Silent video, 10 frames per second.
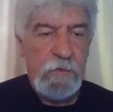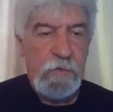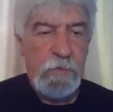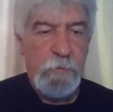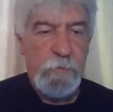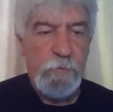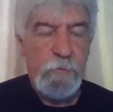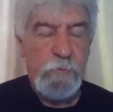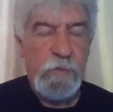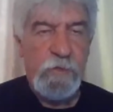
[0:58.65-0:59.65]
I
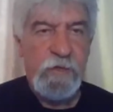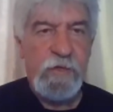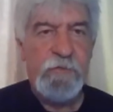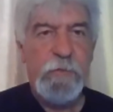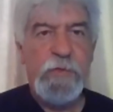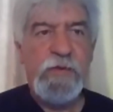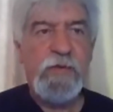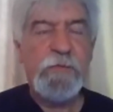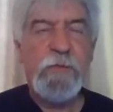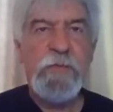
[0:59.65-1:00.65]
think everybody
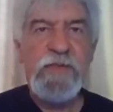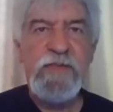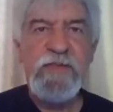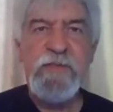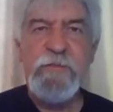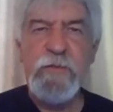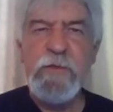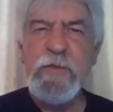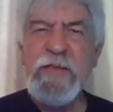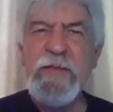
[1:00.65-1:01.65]
got my message. If you're
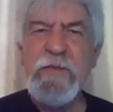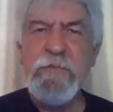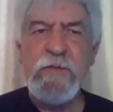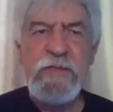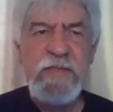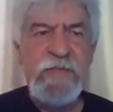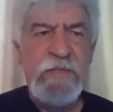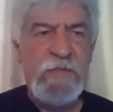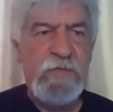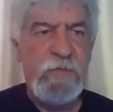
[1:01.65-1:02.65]
in, if you're
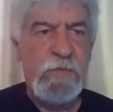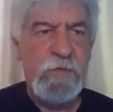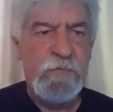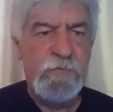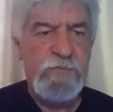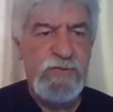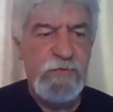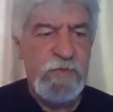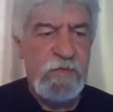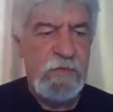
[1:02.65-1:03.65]
listening and you've
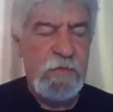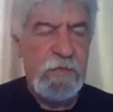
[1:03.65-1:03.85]
tuned in,